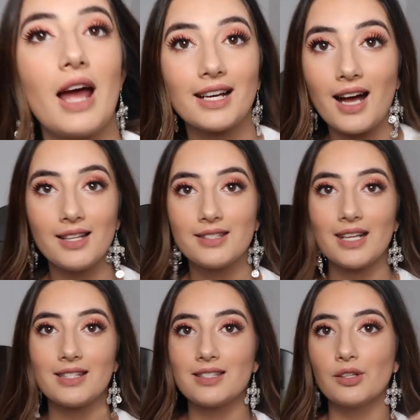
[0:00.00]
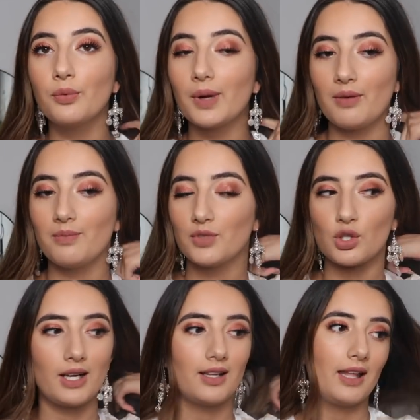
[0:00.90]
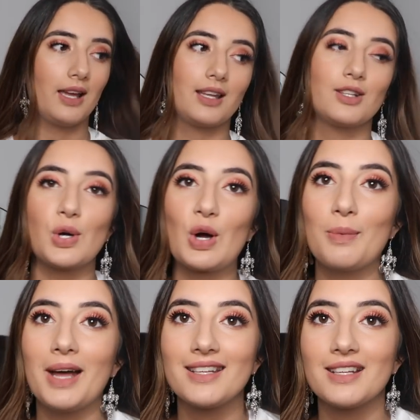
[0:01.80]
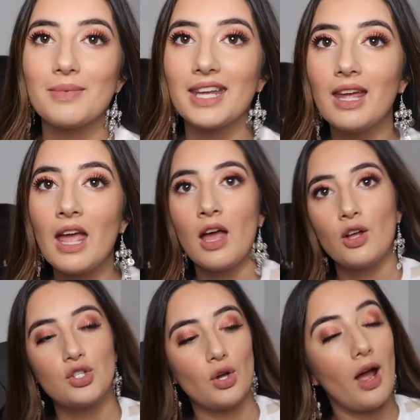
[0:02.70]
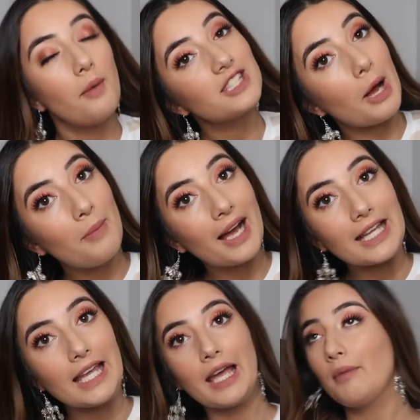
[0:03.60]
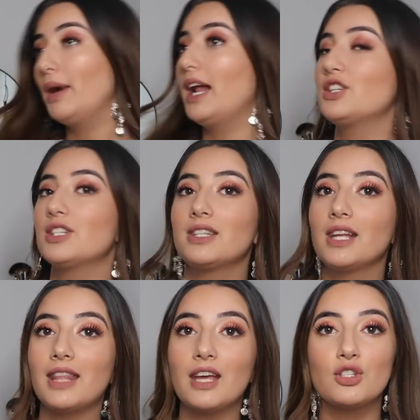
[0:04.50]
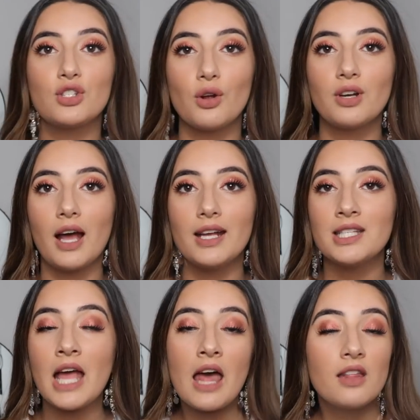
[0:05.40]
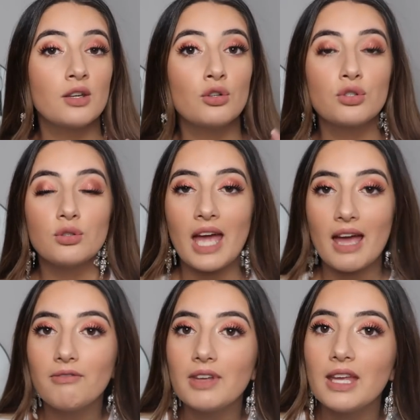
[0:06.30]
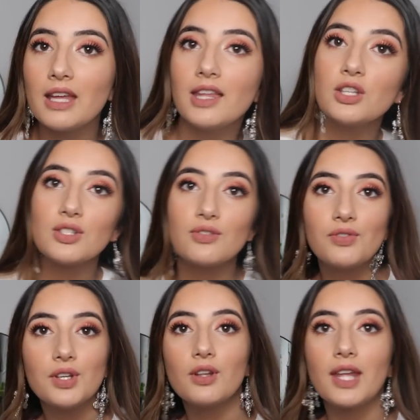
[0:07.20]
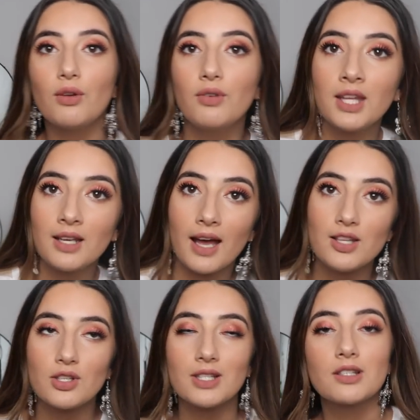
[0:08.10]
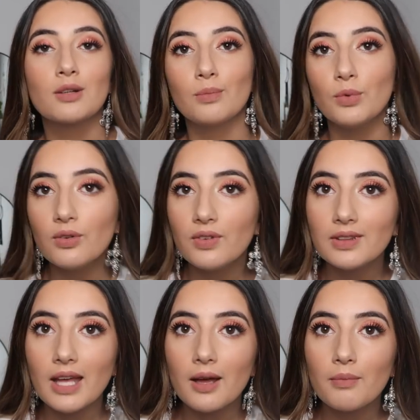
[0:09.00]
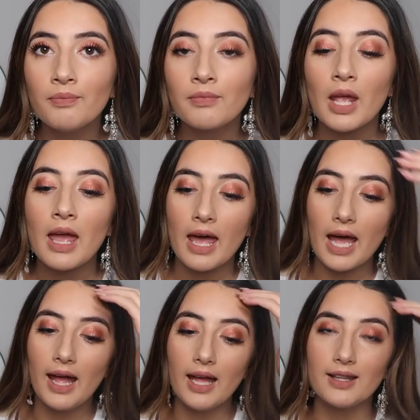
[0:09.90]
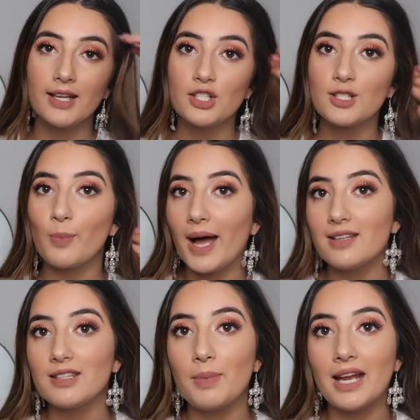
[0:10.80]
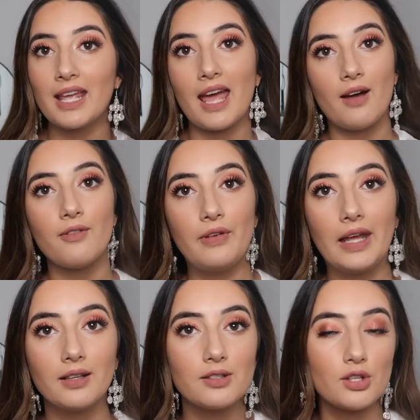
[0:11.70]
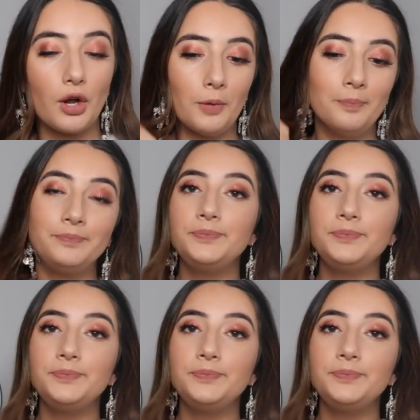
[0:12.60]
I can't stand still when I'm trying to like talk about something, so I have to come back here. But I just think they are so nice. They're not too heavy, they just feel like really nice. You can still move in them, and they just spice up any outfit. So